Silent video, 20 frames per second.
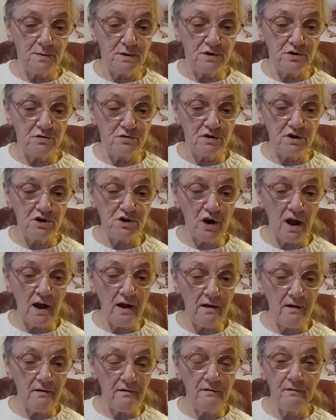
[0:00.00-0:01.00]
was
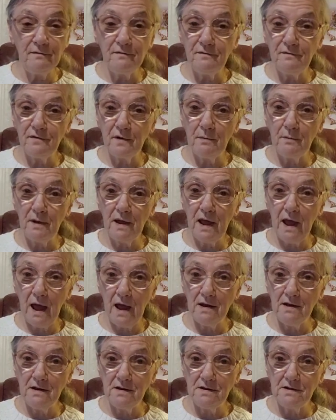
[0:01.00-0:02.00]
Patricia from
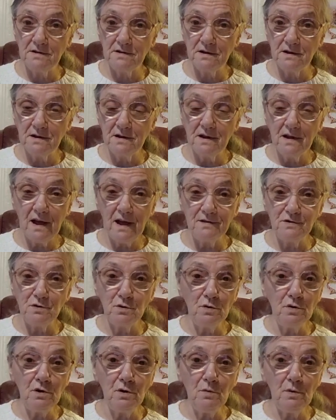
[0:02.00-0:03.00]
Kent. I
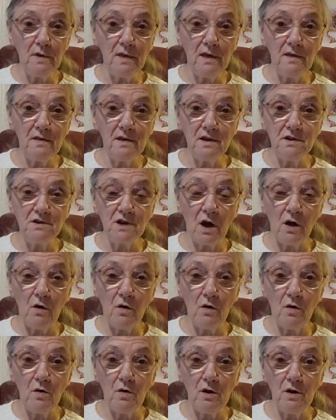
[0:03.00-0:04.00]
don't know whether these are
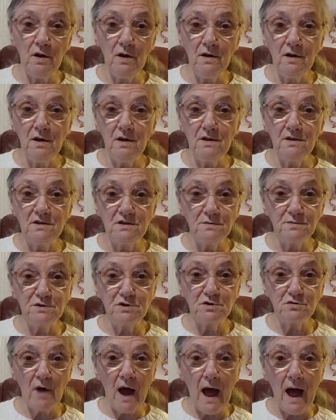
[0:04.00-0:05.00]
all
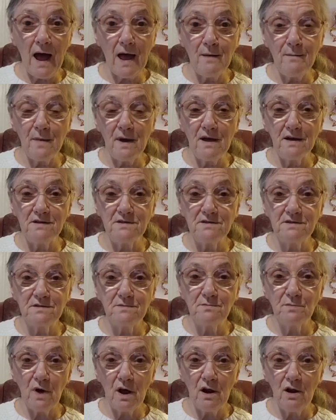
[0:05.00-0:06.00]

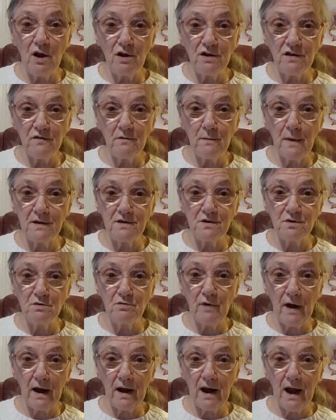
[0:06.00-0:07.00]
subscribers. A lot of them I
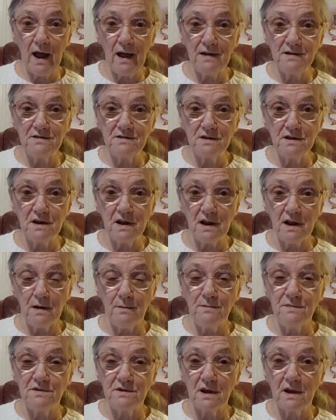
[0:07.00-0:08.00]
do recognize the
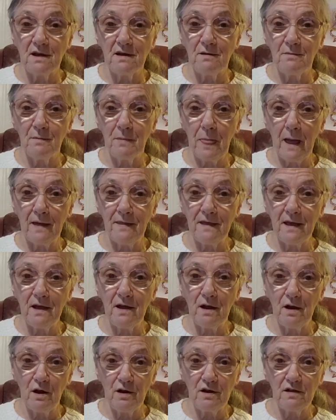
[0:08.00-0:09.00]
names. I
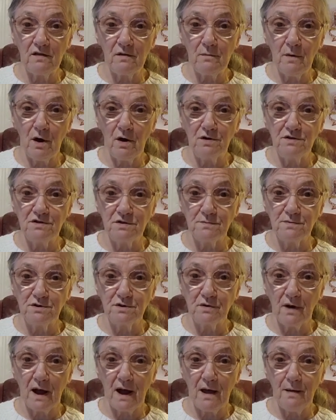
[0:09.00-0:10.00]
think a lot of them are
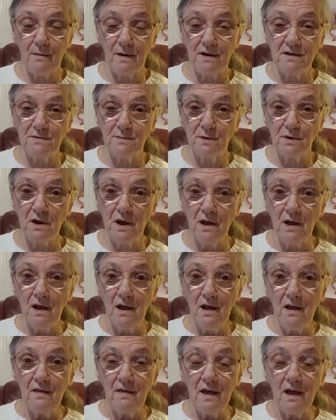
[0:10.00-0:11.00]
subscribers, but
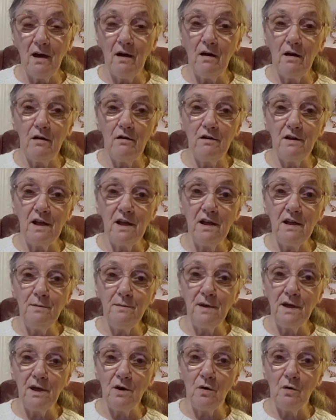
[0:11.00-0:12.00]
they are on
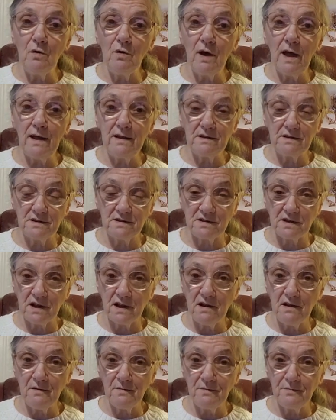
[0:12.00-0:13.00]
eBay or
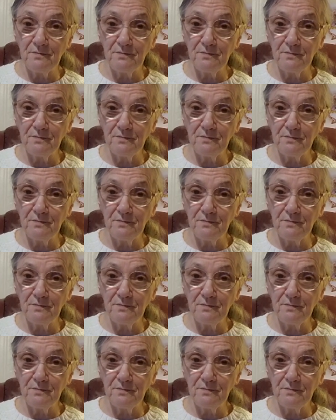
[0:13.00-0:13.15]
Etsy,